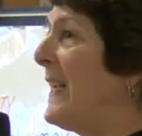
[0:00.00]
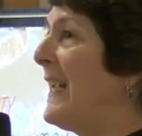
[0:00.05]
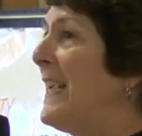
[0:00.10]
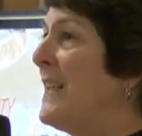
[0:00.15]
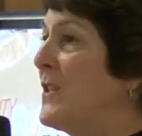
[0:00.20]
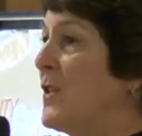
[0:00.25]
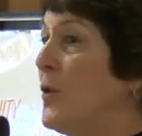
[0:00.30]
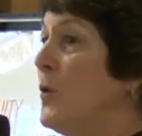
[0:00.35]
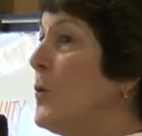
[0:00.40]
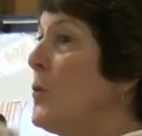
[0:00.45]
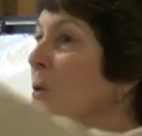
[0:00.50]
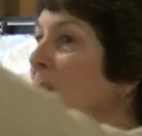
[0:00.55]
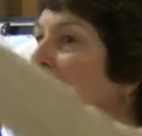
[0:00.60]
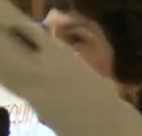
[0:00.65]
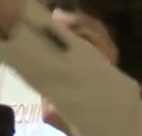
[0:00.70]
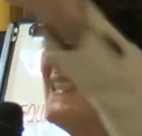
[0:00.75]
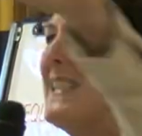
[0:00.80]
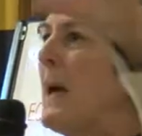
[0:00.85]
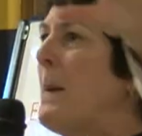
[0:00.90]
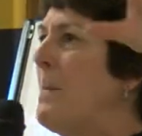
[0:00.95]
needs a new
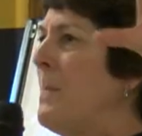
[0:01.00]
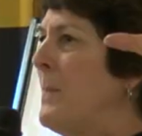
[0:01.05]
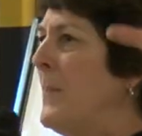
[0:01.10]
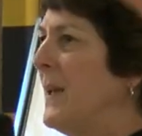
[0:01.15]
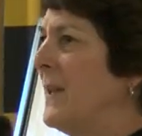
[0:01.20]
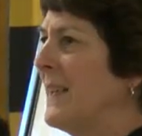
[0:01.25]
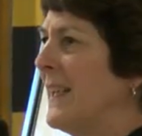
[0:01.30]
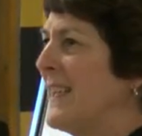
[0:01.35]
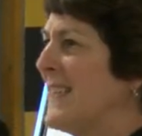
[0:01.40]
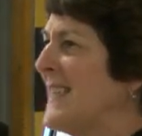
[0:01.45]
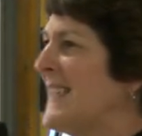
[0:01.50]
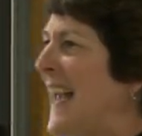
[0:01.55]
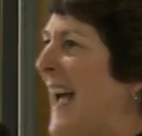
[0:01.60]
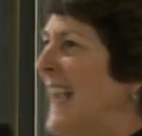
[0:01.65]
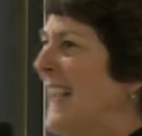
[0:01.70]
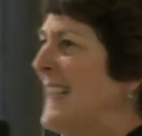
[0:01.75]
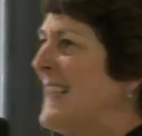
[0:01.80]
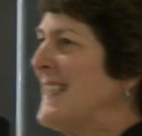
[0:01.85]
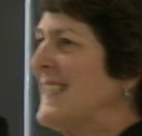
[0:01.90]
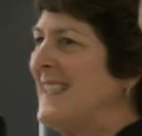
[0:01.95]
STEM building,
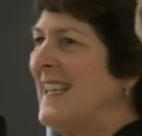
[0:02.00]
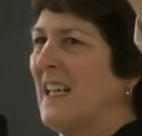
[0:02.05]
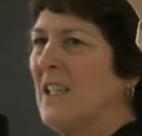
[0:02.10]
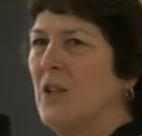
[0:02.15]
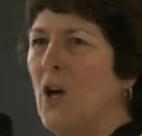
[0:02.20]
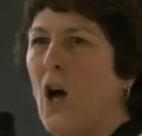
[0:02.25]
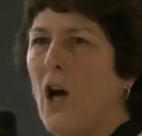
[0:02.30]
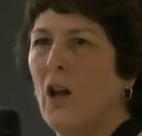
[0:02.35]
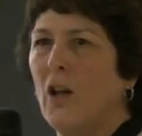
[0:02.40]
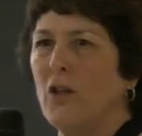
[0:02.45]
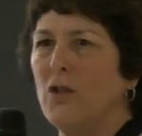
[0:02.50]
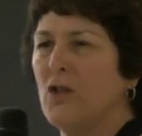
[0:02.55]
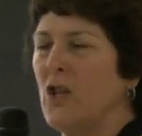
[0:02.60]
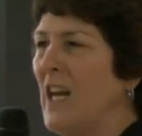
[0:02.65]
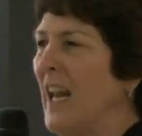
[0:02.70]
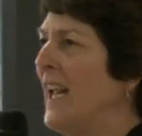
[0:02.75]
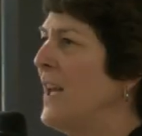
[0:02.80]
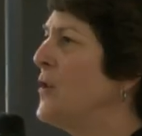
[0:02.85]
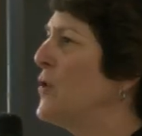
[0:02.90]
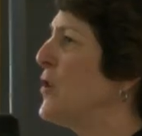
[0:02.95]
science,
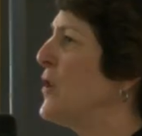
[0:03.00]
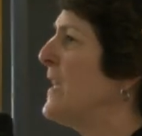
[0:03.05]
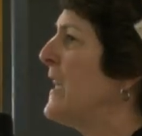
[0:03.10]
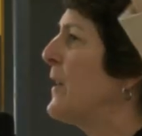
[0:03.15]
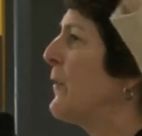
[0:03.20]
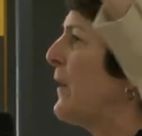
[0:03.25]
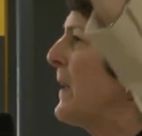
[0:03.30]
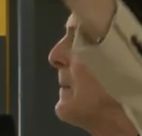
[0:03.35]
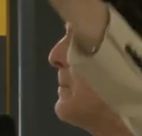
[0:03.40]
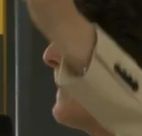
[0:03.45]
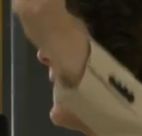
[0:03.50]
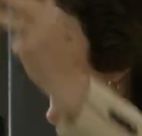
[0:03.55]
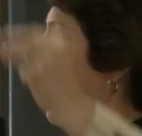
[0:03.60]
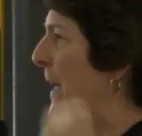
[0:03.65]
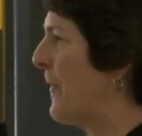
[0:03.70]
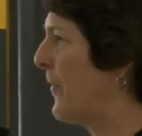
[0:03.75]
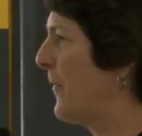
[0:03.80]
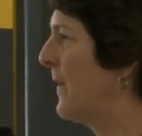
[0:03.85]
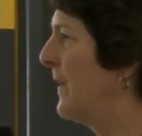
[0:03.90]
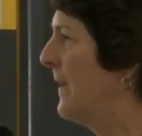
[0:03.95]
technology, engineering,
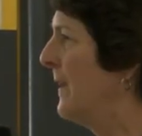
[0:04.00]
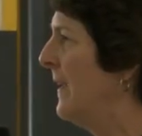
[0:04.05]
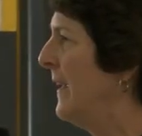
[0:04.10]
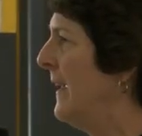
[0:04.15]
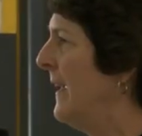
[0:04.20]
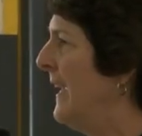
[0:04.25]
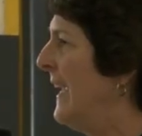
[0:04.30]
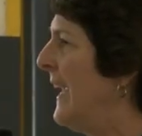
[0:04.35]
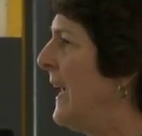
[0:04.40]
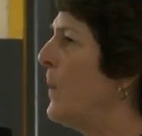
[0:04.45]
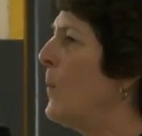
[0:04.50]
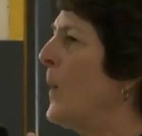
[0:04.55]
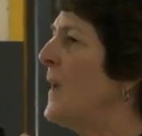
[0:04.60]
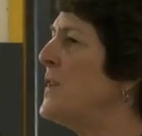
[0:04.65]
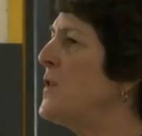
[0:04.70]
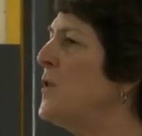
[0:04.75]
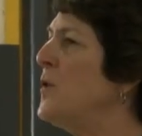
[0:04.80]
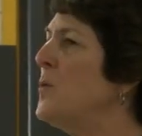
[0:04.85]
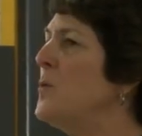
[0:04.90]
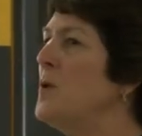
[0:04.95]
math. And
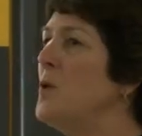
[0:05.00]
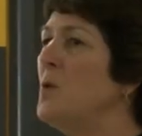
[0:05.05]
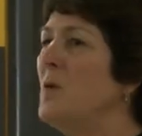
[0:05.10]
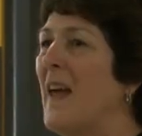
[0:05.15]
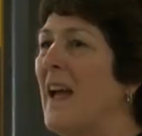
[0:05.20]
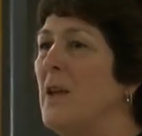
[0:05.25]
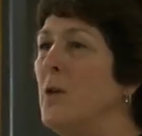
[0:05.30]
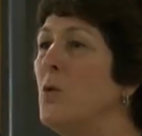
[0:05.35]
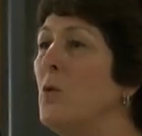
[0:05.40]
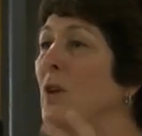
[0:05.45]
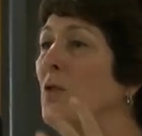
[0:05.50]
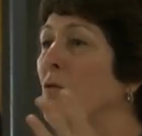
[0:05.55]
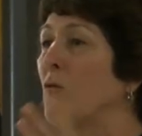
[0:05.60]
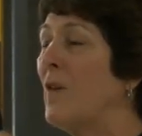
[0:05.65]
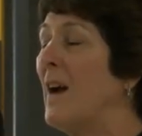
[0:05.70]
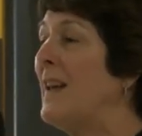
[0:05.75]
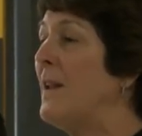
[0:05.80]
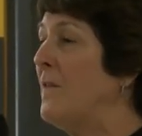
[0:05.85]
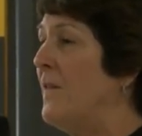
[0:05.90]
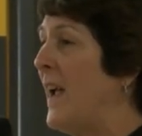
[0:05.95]
once you do that, you can
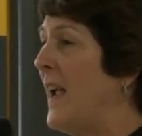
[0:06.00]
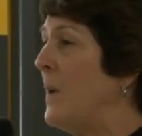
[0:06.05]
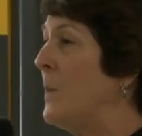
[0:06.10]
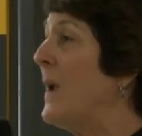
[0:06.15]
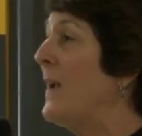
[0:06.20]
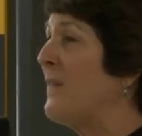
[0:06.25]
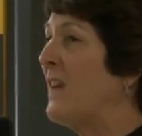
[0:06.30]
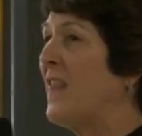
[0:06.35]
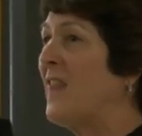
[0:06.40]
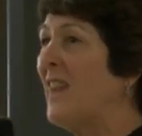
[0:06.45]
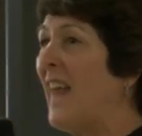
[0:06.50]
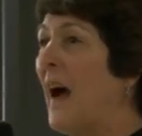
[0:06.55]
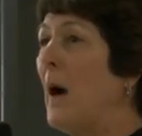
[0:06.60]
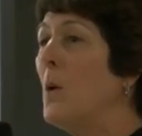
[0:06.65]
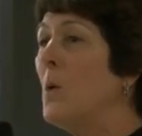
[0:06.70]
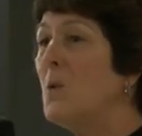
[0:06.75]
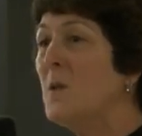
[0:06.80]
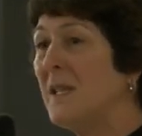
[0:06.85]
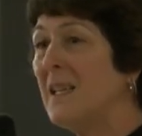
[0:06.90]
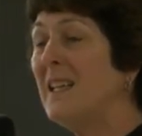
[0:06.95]
renovate. We have a
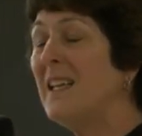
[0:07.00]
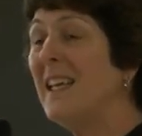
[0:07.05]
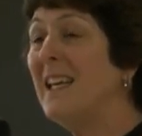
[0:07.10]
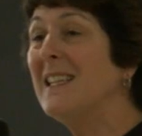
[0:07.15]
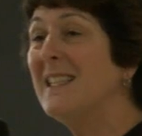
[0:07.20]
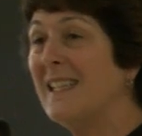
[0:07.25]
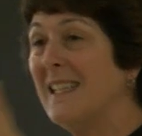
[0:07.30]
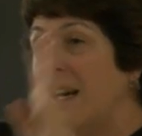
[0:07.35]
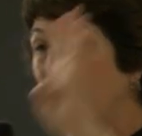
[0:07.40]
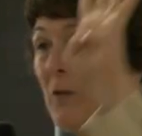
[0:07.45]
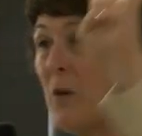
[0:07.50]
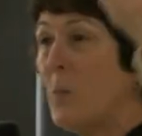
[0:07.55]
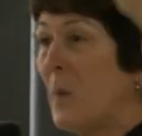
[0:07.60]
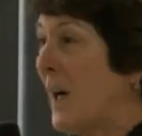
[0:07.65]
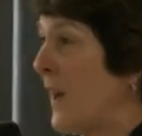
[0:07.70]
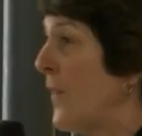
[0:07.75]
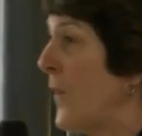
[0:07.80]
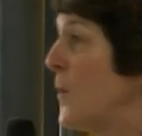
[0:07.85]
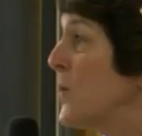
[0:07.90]
thousand kids in every one of